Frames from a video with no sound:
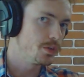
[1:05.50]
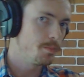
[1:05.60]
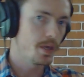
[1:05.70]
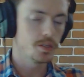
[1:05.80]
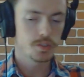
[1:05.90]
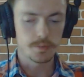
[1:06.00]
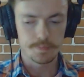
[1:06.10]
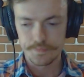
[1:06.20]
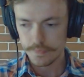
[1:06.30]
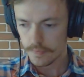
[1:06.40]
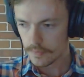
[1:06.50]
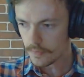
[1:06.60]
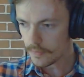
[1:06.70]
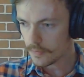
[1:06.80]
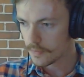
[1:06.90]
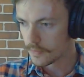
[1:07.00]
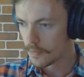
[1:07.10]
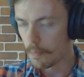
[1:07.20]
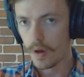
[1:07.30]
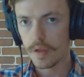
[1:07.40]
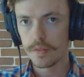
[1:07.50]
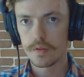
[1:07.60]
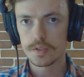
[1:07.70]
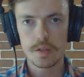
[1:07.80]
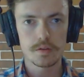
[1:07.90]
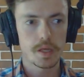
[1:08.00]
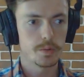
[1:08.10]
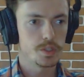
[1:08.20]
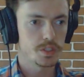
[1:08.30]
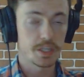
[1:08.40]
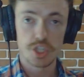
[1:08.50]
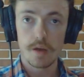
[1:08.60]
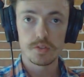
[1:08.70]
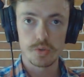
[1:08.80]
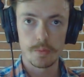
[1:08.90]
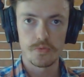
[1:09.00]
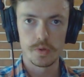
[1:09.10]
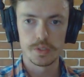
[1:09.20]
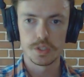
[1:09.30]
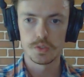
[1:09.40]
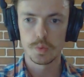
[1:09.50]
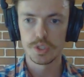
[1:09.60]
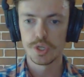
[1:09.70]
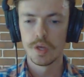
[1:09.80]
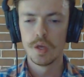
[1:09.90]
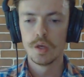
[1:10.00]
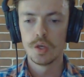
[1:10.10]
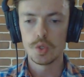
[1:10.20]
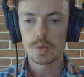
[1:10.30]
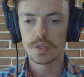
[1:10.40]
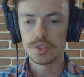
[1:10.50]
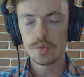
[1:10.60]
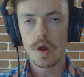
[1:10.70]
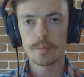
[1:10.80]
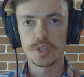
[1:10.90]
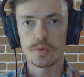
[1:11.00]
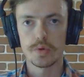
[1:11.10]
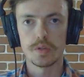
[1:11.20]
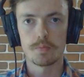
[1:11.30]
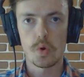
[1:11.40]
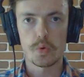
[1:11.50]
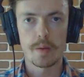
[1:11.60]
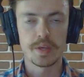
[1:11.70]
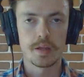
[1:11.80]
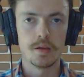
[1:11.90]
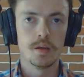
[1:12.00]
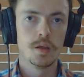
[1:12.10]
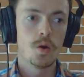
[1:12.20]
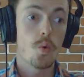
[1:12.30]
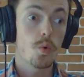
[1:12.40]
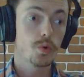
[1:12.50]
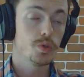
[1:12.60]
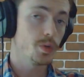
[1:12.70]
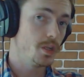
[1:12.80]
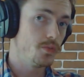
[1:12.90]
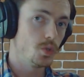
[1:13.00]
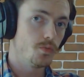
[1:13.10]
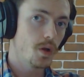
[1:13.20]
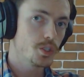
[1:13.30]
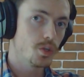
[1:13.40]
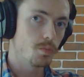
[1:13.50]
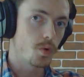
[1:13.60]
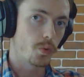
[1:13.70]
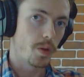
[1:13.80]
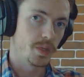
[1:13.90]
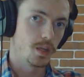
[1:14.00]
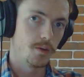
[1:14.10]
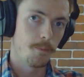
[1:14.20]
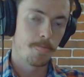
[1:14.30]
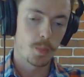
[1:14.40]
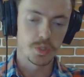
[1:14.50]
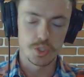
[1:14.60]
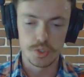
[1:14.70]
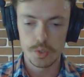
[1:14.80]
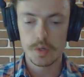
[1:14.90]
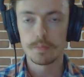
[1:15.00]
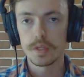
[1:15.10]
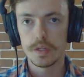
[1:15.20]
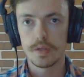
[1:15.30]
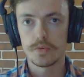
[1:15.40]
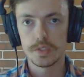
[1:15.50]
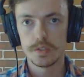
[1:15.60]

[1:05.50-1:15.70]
based. But there's other languages like JavaScript, for instance, which you can do object-oriented programming in it, or you could even do functional programming in it, which are two completely different